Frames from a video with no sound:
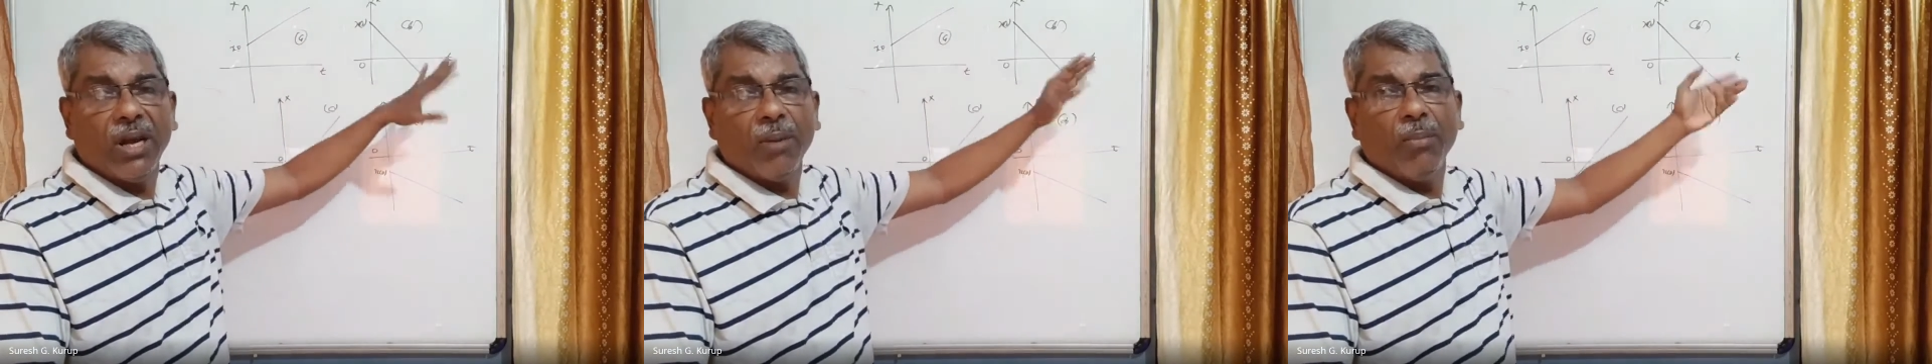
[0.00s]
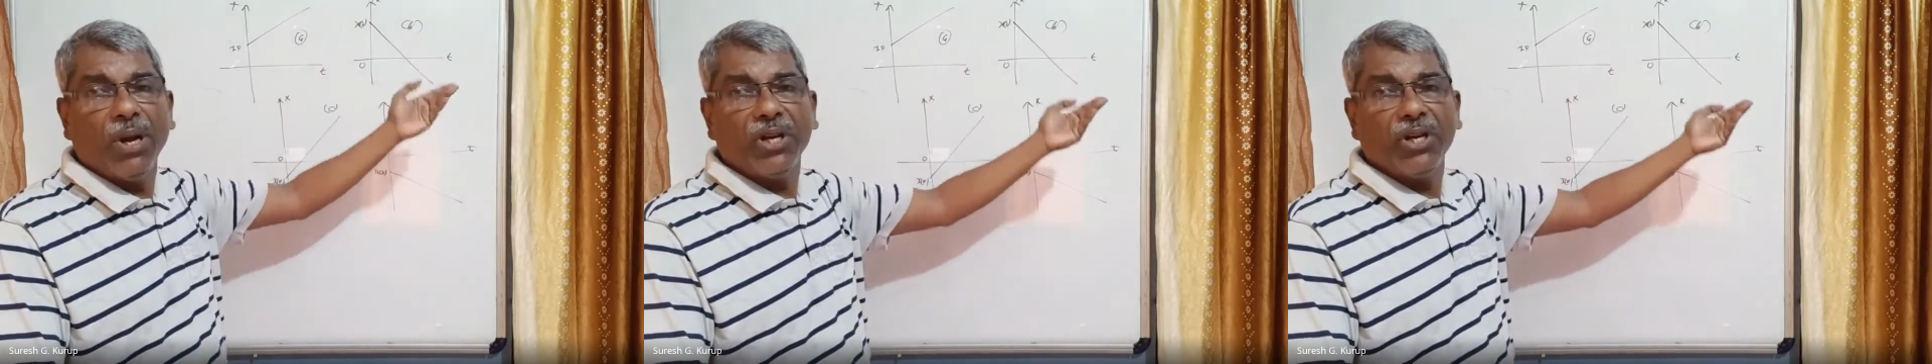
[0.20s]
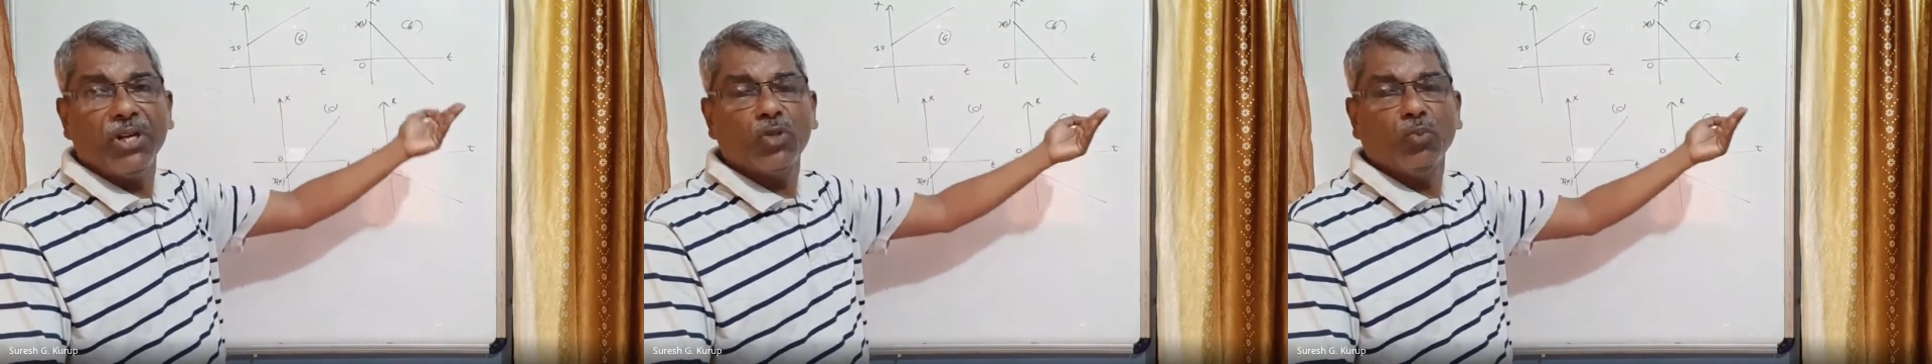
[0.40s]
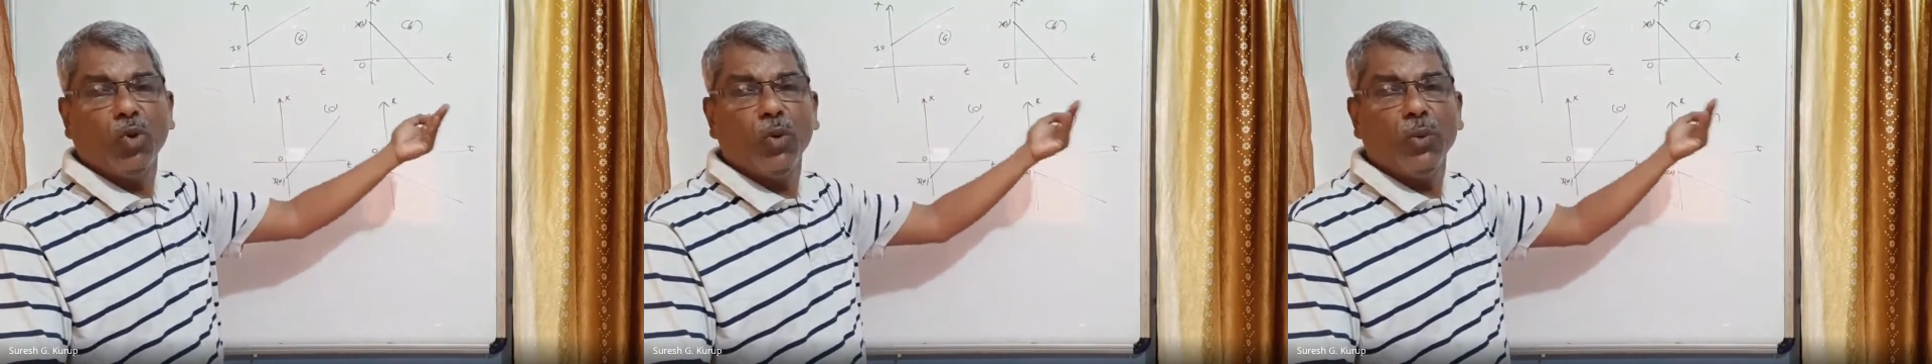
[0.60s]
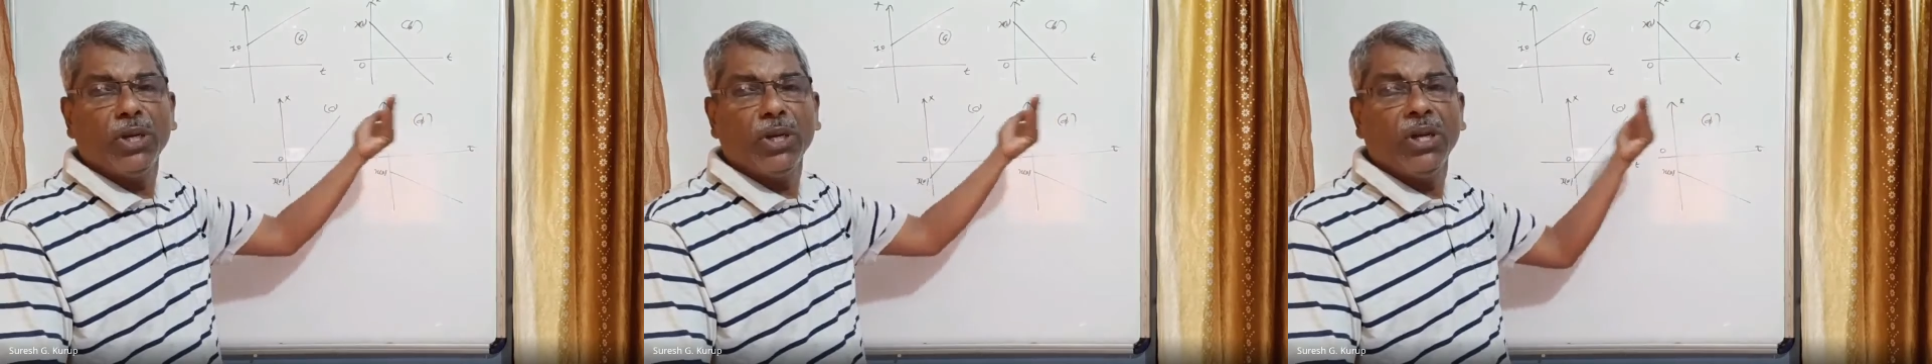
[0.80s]
but it is
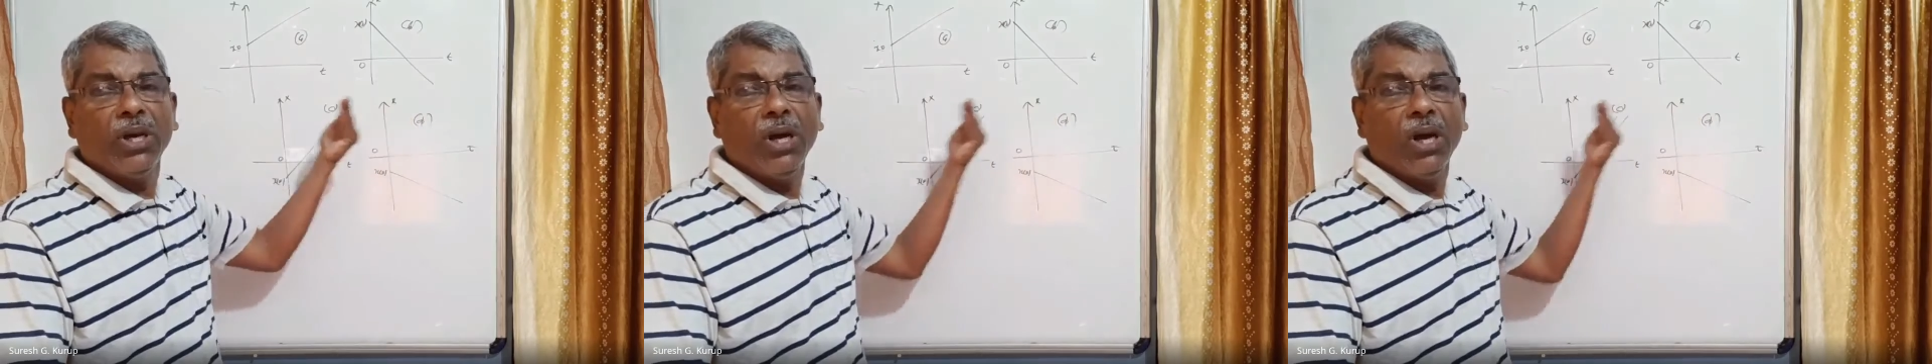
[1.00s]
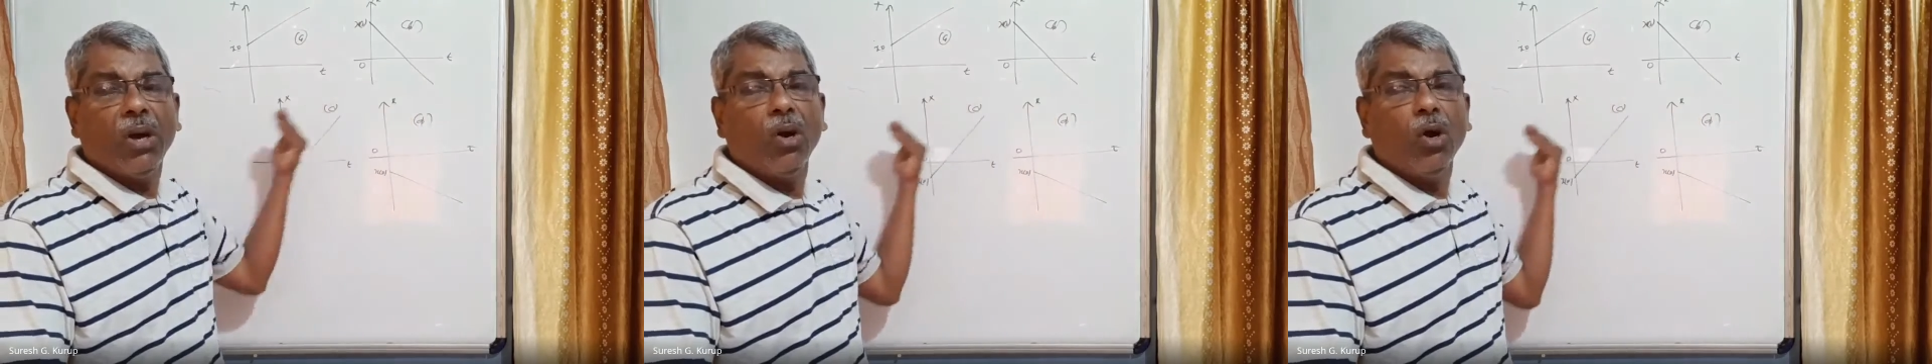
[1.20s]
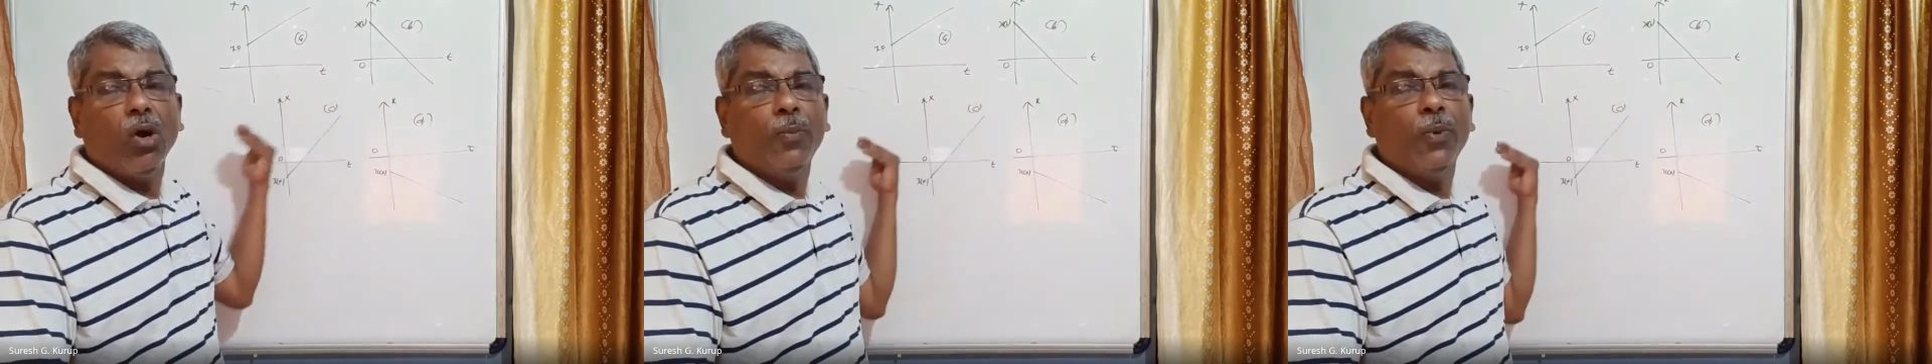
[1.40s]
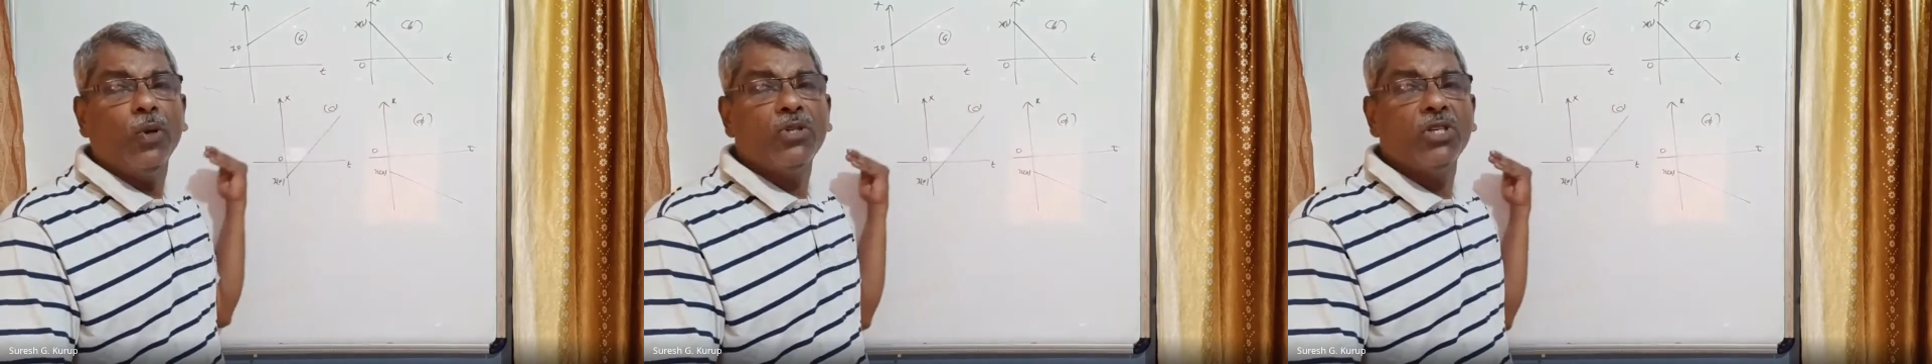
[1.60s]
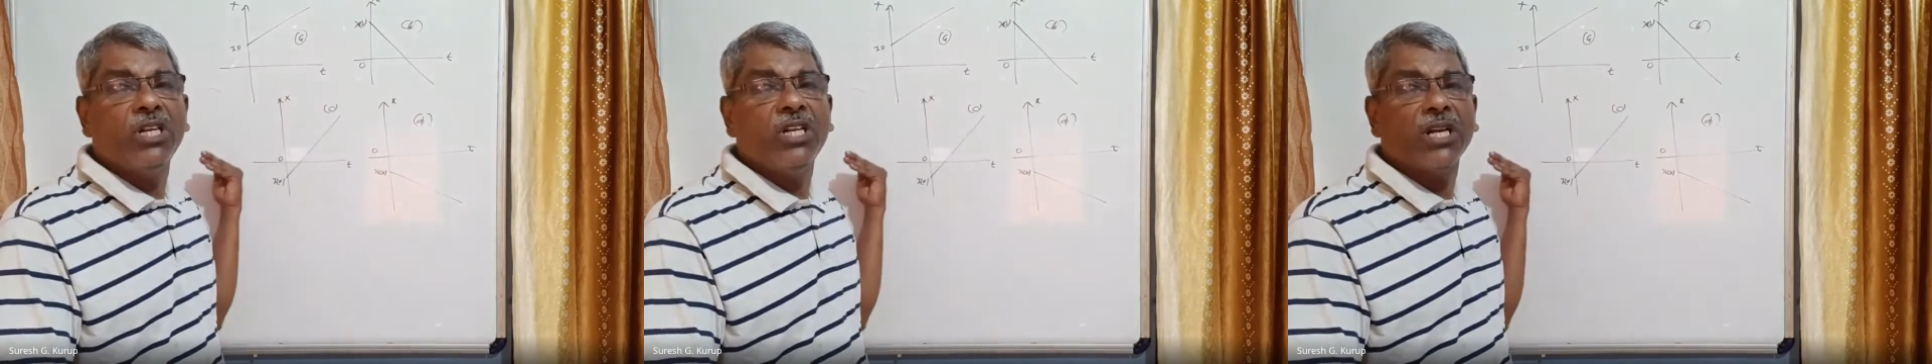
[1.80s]
moving in the
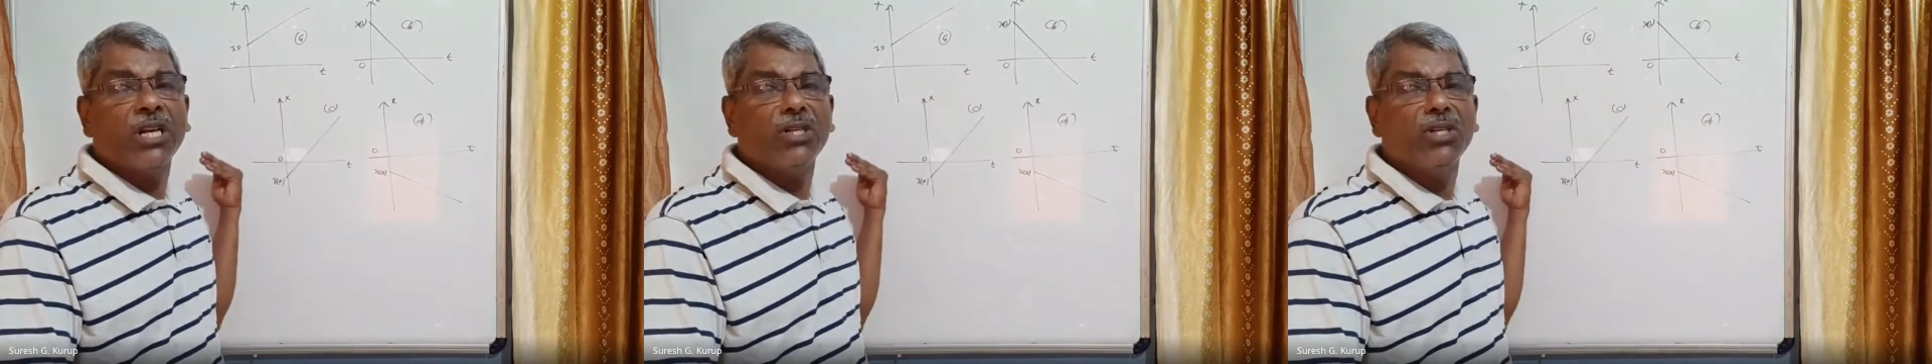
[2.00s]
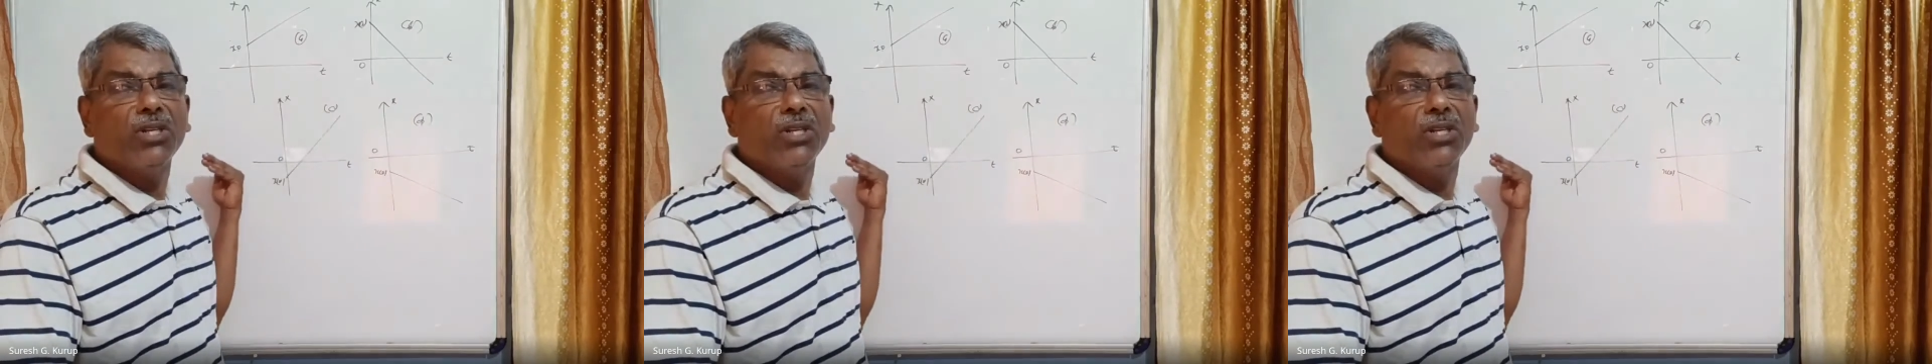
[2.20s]
opposite direction